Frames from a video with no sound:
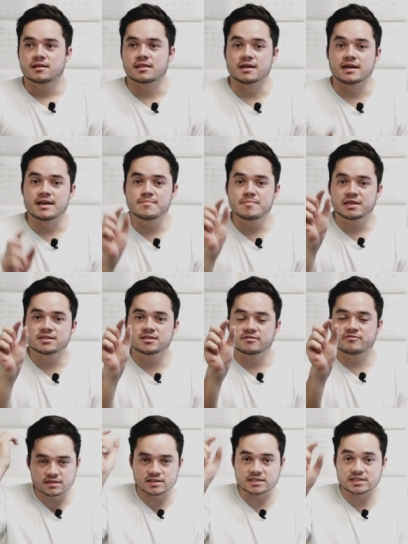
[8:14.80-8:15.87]
The limit
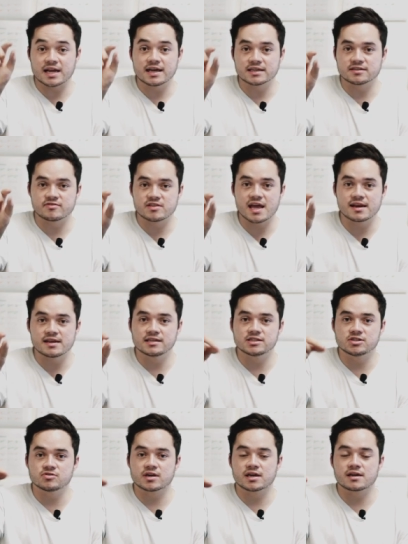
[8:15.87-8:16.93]
of the size of the
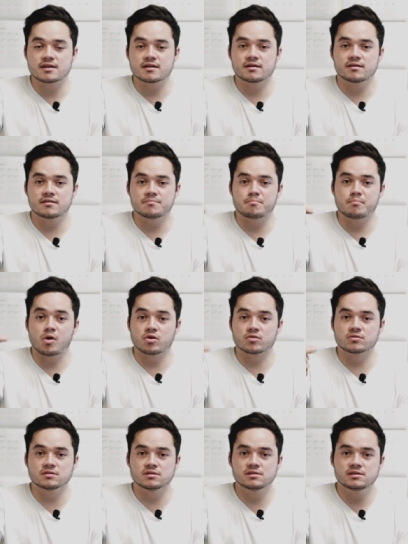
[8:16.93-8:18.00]
eddies you can
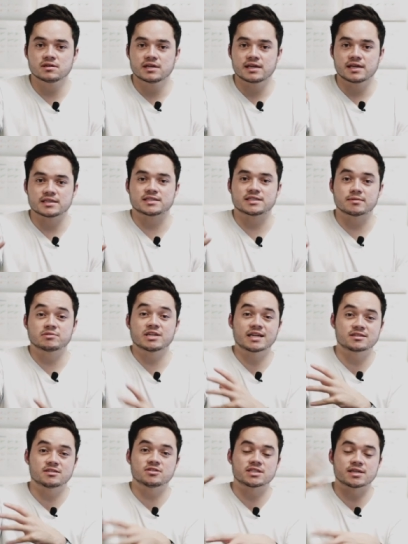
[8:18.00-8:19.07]
model is
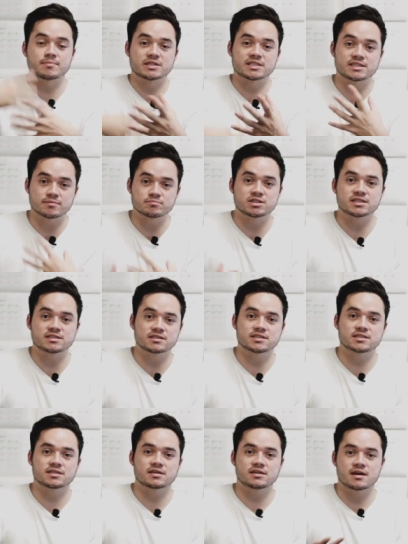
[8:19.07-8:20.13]
subject to some
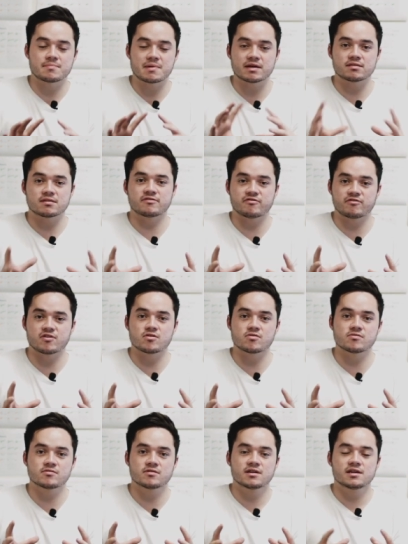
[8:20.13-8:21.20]
assumptions about the
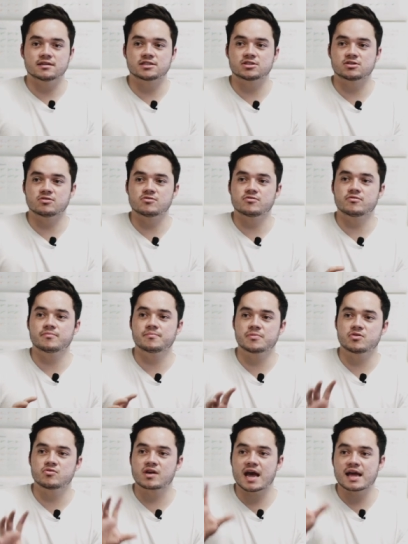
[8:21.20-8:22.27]
flow. So
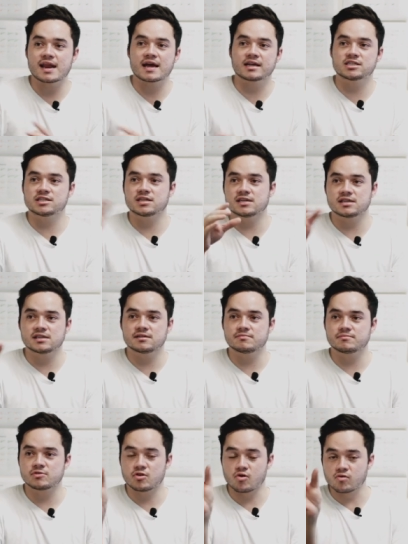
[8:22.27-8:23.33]
you can actually,
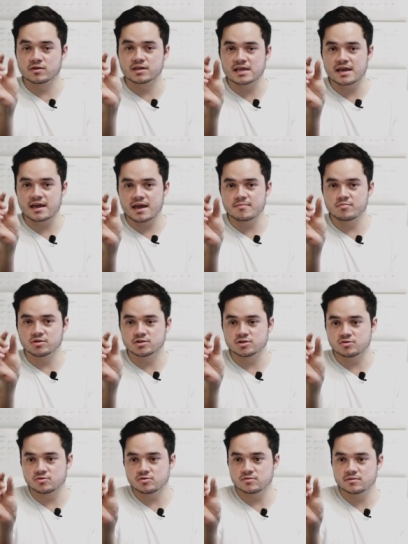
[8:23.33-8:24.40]
you're only able
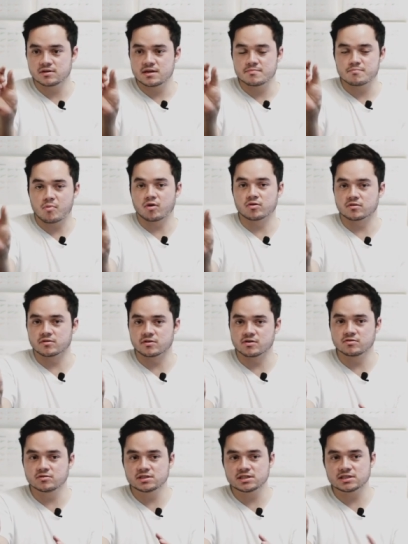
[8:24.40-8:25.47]
to model
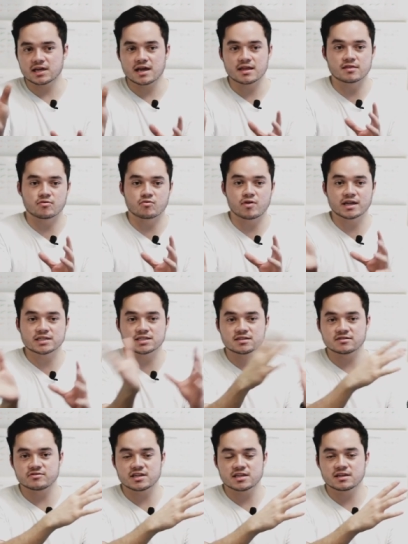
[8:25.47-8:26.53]
those, and the rest
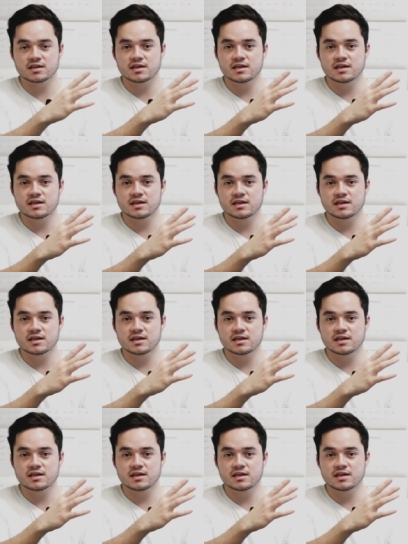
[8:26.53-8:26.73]
of it